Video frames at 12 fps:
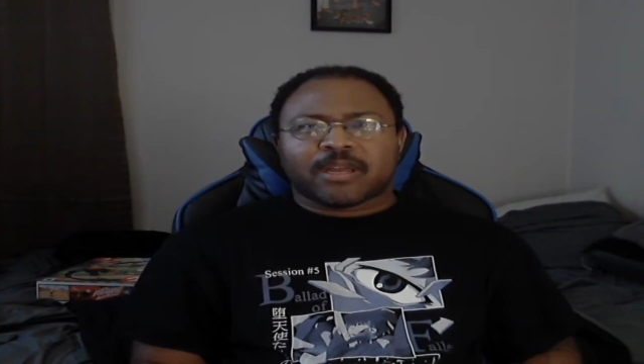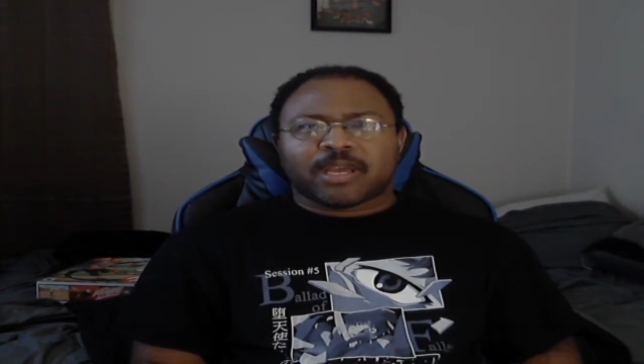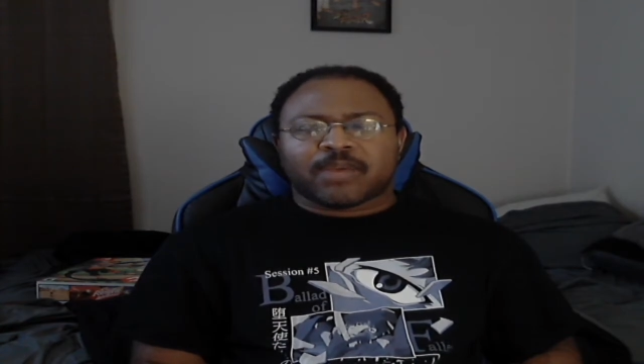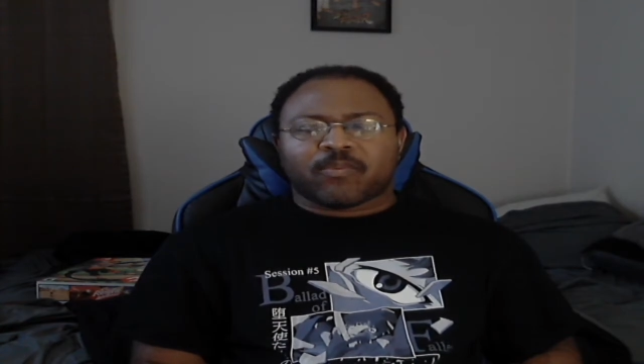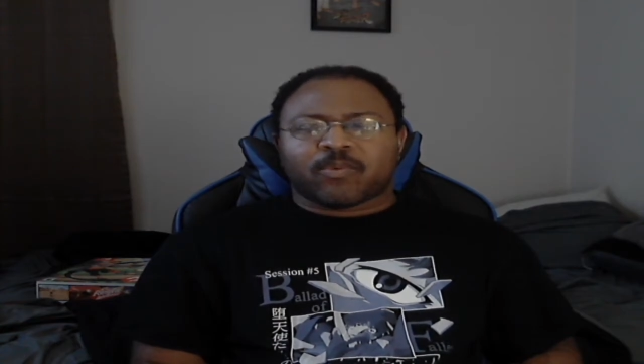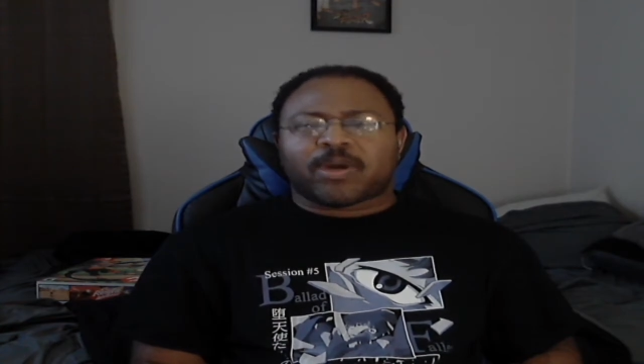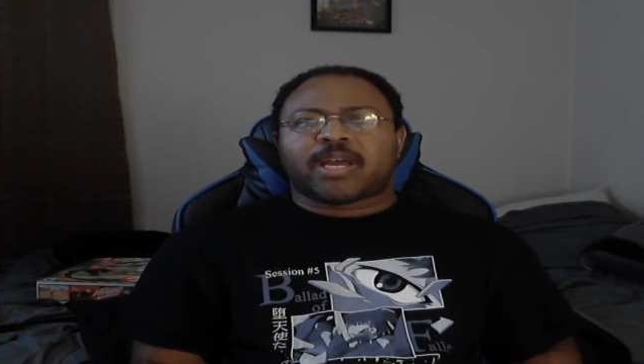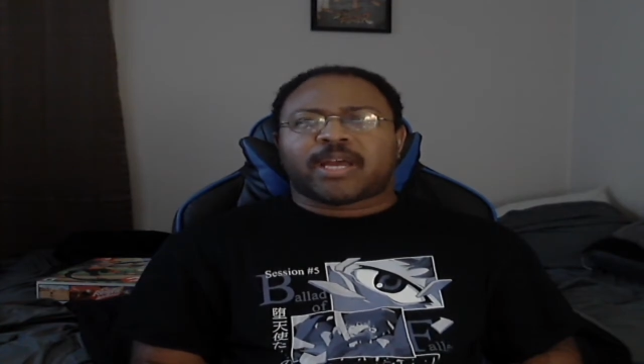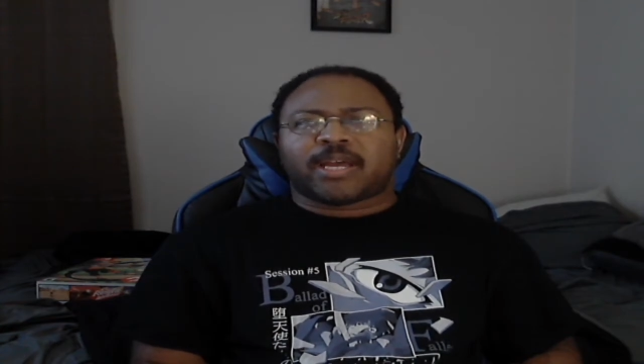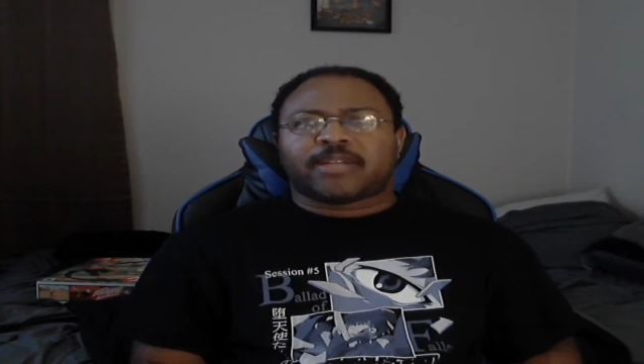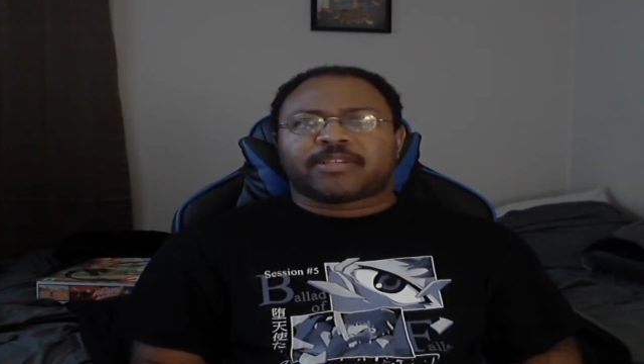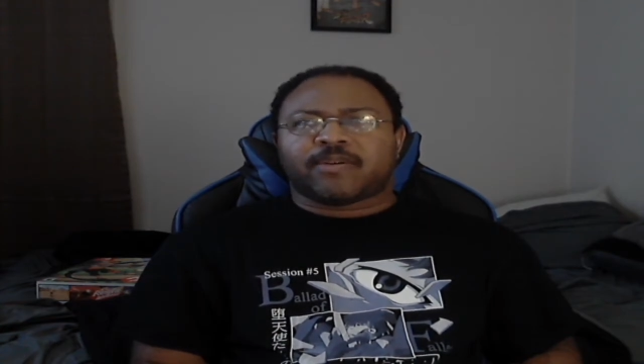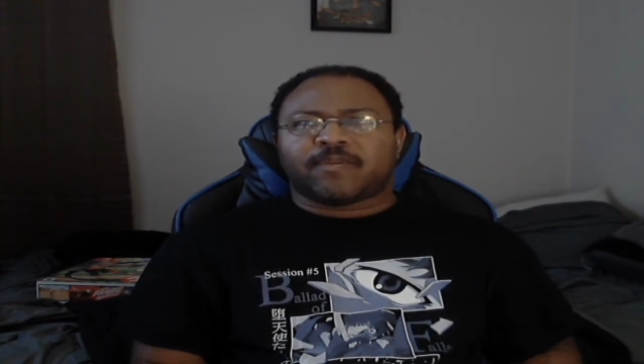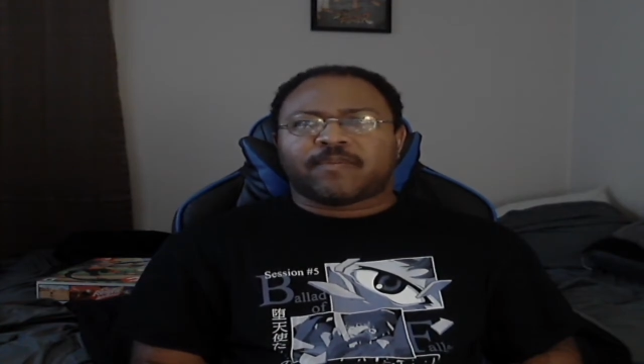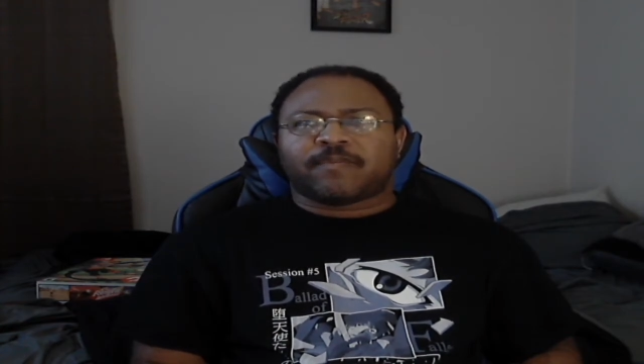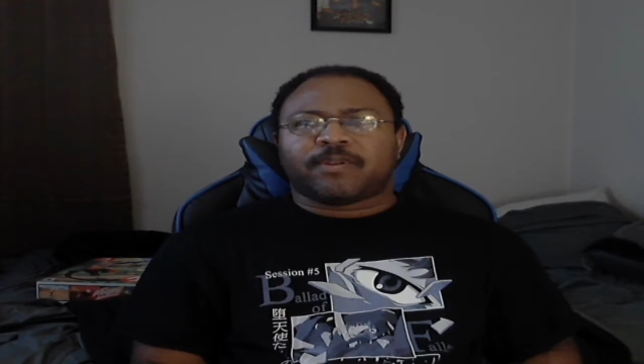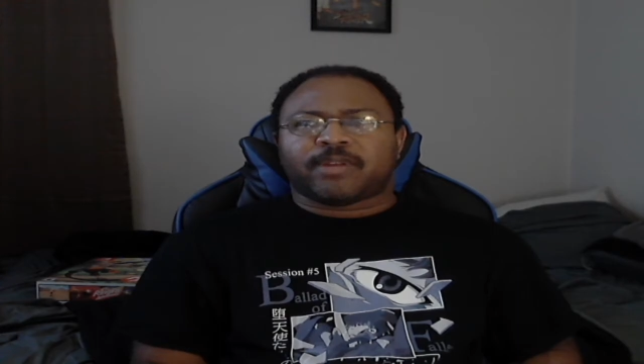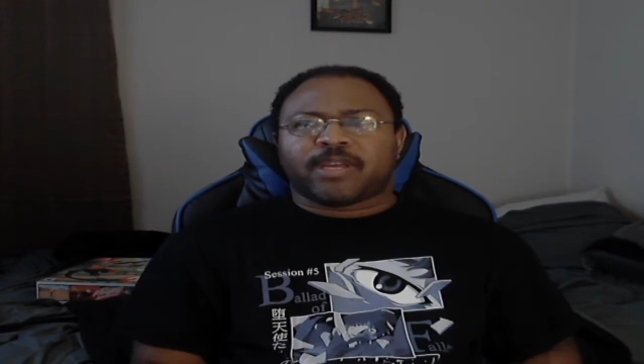And why I don't
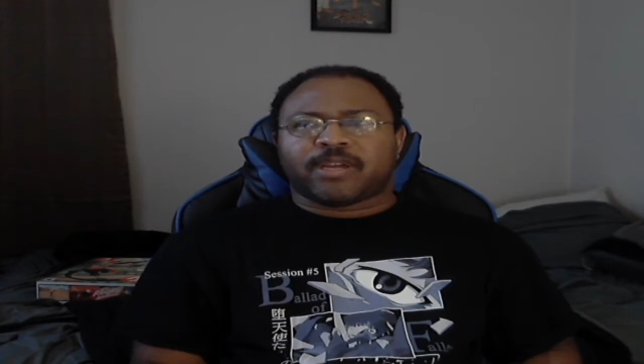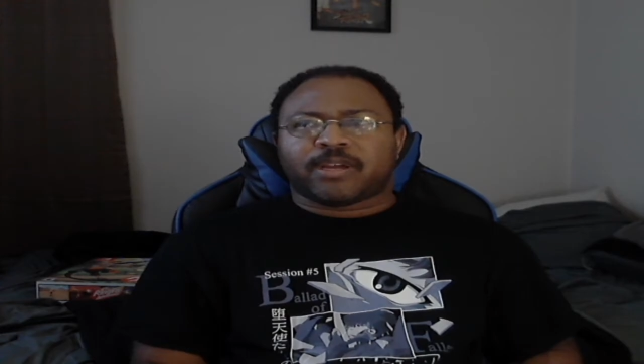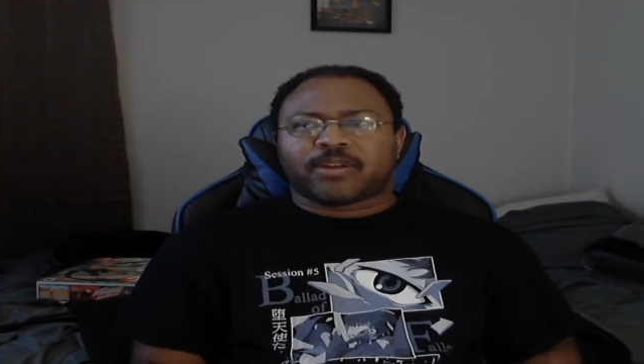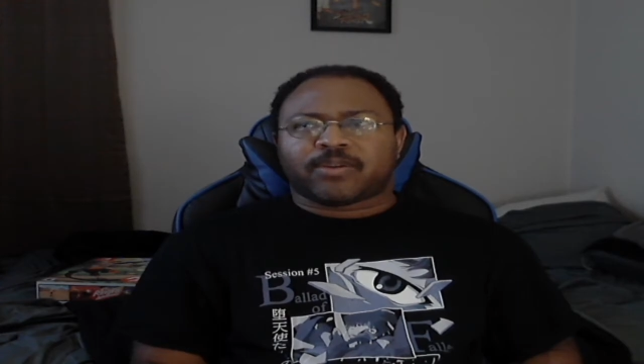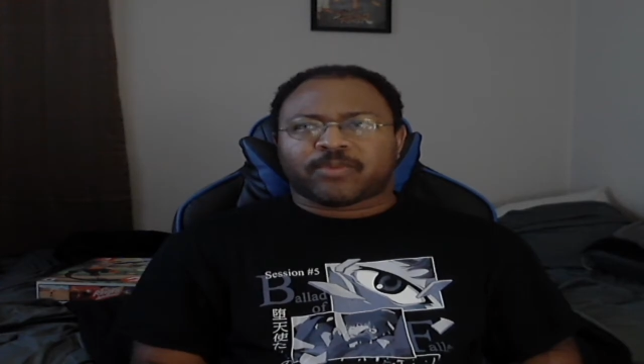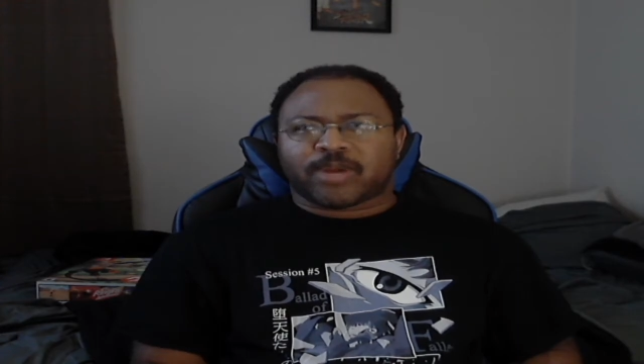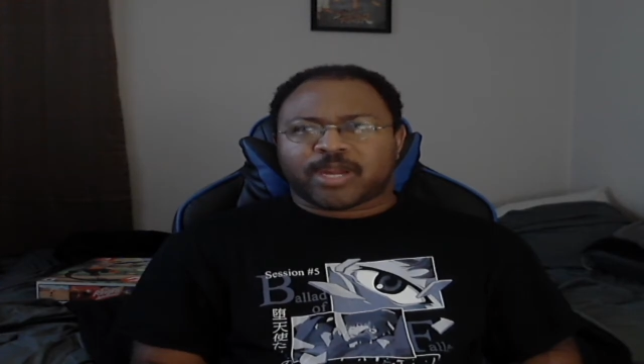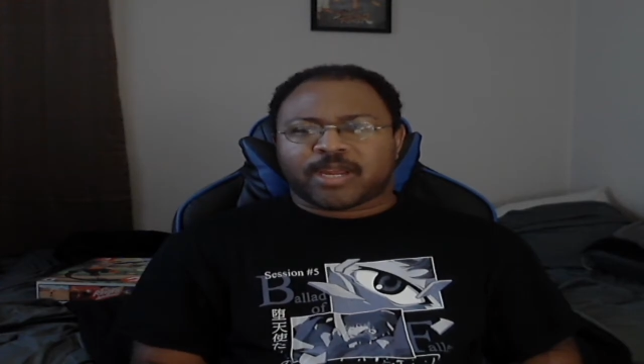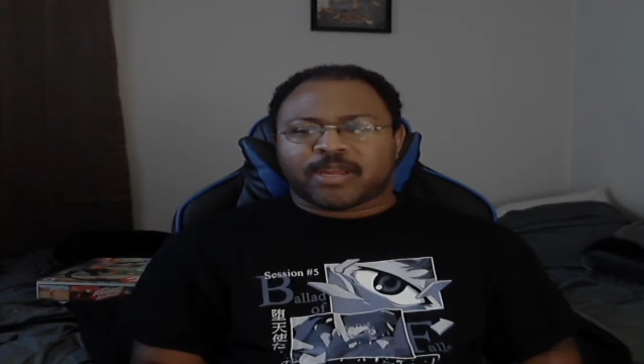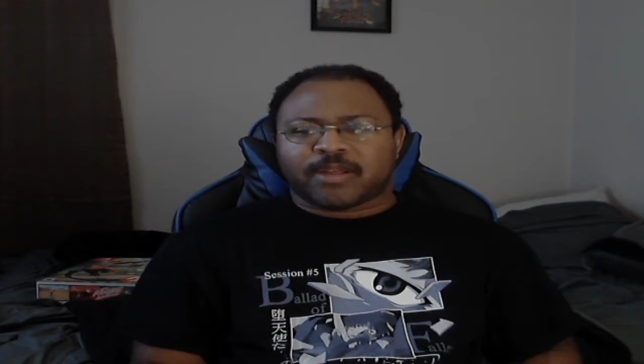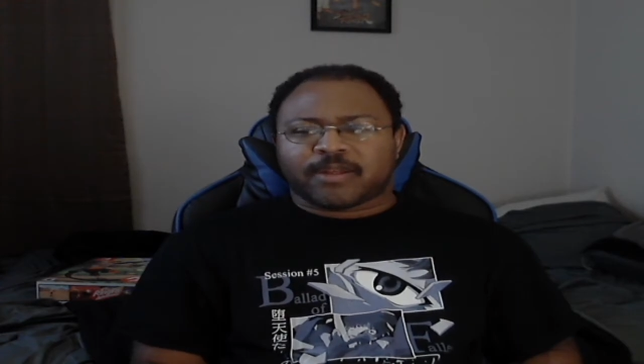fully agree